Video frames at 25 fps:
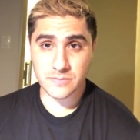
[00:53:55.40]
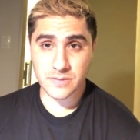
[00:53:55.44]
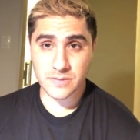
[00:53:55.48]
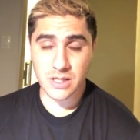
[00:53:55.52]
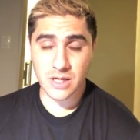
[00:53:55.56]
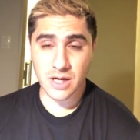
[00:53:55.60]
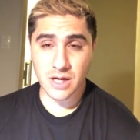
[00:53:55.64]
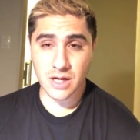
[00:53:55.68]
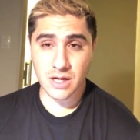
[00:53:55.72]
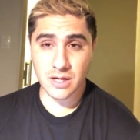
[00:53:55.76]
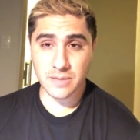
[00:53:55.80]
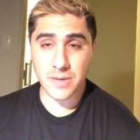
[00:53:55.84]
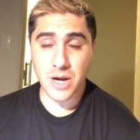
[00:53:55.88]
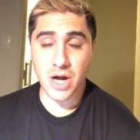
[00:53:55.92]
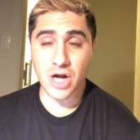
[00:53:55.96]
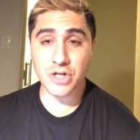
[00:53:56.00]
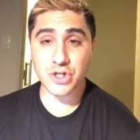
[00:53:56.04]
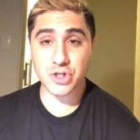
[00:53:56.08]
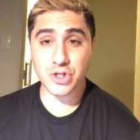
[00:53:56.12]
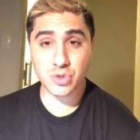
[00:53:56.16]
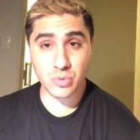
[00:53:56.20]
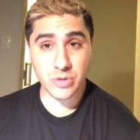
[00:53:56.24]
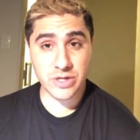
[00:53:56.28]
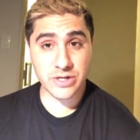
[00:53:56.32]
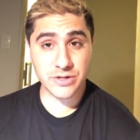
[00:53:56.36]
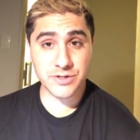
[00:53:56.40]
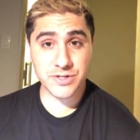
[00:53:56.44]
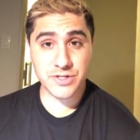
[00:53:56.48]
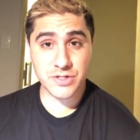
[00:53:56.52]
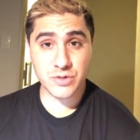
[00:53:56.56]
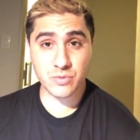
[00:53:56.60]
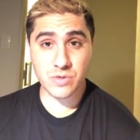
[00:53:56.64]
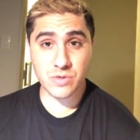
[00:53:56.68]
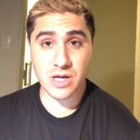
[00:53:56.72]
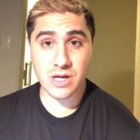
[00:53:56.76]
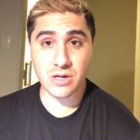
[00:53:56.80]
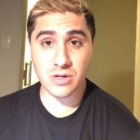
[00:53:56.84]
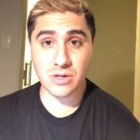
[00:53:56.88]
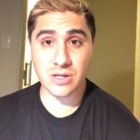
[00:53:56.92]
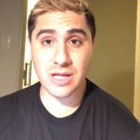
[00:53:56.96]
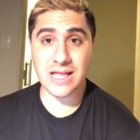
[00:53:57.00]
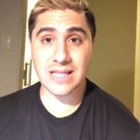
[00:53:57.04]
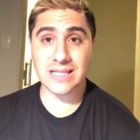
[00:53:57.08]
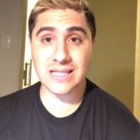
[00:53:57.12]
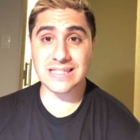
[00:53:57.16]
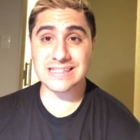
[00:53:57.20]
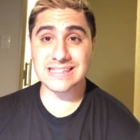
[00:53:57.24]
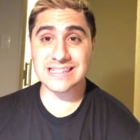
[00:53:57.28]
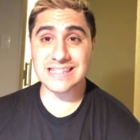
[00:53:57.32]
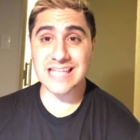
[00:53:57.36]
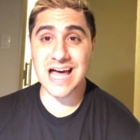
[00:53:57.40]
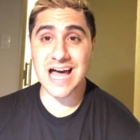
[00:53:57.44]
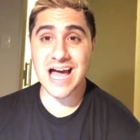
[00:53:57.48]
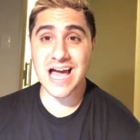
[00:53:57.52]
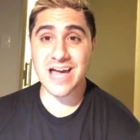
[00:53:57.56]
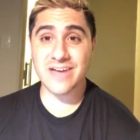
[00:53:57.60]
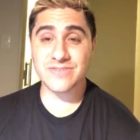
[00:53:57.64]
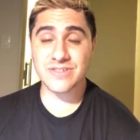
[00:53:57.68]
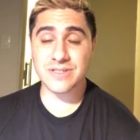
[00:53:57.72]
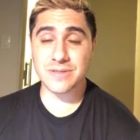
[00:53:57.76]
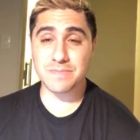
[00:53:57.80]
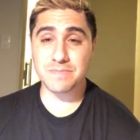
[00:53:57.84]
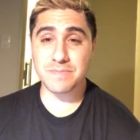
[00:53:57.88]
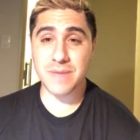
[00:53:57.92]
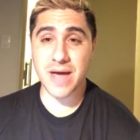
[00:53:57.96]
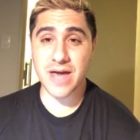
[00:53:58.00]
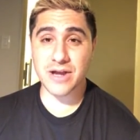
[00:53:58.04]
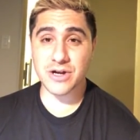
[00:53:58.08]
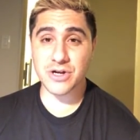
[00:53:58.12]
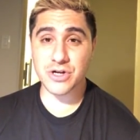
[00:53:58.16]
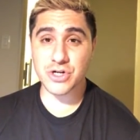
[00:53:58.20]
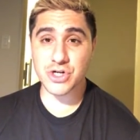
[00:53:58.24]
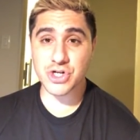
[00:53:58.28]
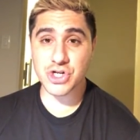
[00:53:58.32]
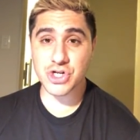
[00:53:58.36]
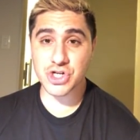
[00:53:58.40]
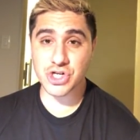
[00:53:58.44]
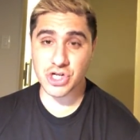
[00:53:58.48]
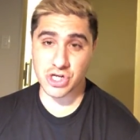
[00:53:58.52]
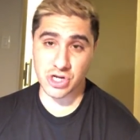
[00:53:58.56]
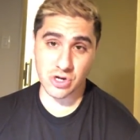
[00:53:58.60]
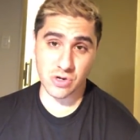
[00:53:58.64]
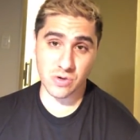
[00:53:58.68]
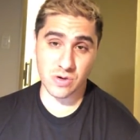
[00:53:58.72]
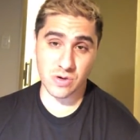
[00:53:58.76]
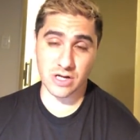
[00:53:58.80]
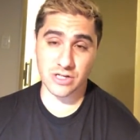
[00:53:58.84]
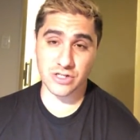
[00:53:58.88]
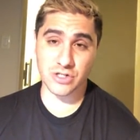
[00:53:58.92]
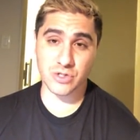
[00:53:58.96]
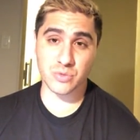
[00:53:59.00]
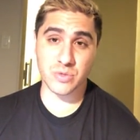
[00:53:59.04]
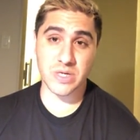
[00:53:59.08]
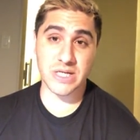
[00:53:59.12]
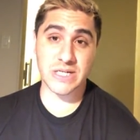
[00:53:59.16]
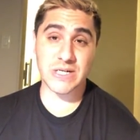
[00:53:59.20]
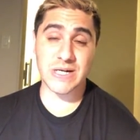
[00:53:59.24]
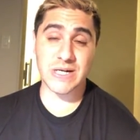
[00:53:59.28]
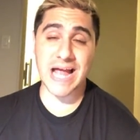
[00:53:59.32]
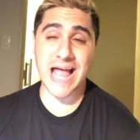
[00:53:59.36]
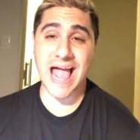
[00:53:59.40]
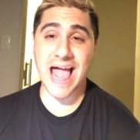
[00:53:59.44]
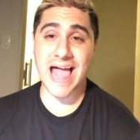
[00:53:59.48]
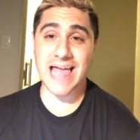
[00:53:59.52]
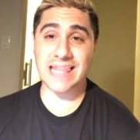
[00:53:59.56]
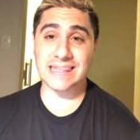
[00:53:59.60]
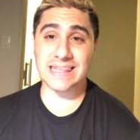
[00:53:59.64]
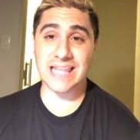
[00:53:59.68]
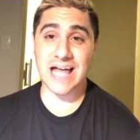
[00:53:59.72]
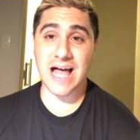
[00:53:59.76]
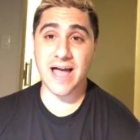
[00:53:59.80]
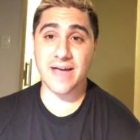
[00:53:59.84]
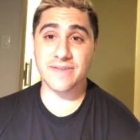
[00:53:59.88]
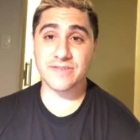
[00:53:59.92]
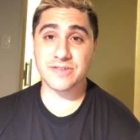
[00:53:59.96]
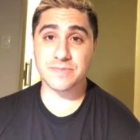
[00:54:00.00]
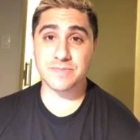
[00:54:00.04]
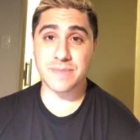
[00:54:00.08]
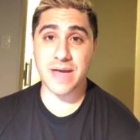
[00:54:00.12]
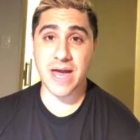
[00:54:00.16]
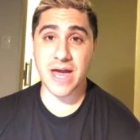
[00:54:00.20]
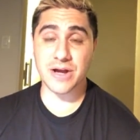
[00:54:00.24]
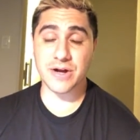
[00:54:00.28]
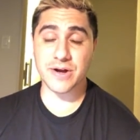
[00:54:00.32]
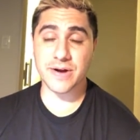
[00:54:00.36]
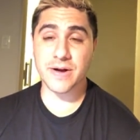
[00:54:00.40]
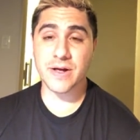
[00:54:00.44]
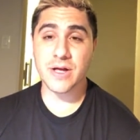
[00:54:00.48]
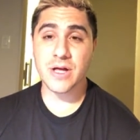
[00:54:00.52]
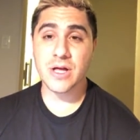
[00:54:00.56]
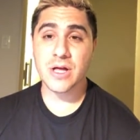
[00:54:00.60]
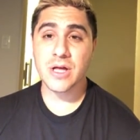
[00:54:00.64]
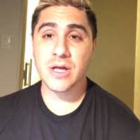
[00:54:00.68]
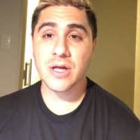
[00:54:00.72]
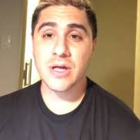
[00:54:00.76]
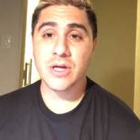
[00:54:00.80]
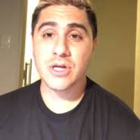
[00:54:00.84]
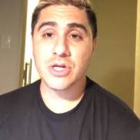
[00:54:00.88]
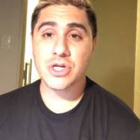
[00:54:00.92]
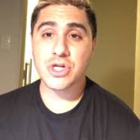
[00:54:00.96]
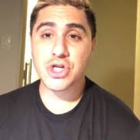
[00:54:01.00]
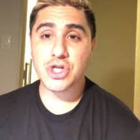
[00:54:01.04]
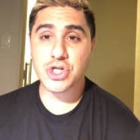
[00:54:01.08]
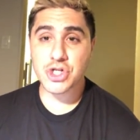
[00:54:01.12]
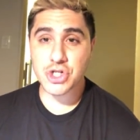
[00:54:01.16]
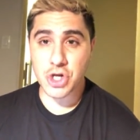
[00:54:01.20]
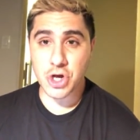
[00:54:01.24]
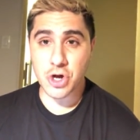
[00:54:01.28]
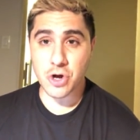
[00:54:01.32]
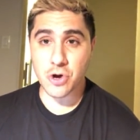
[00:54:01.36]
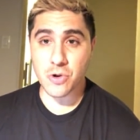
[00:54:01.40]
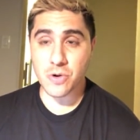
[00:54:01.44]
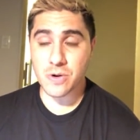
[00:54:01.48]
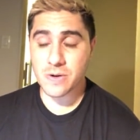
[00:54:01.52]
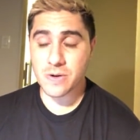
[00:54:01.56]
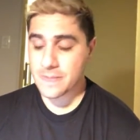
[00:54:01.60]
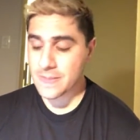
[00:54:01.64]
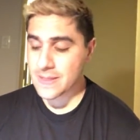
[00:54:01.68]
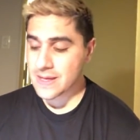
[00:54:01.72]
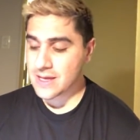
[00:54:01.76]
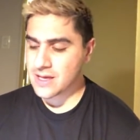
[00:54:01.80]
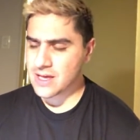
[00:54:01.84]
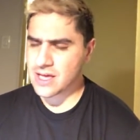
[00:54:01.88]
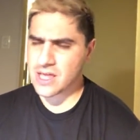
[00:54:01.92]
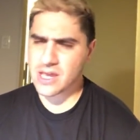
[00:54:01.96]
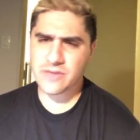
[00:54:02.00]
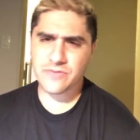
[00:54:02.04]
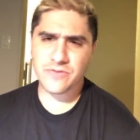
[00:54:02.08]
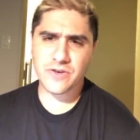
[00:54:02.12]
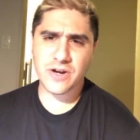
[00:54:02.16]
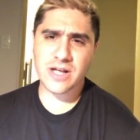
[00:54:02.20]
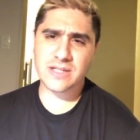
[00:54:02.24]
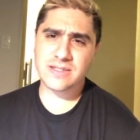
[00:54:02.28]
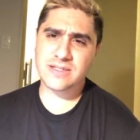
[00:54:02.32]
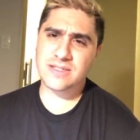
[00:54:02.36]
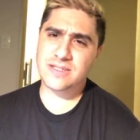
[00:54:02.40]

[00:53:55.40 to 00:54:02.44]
on Twitter as well, Lives Matter Show. On Twitter at Lives Matter Show. And I forgot to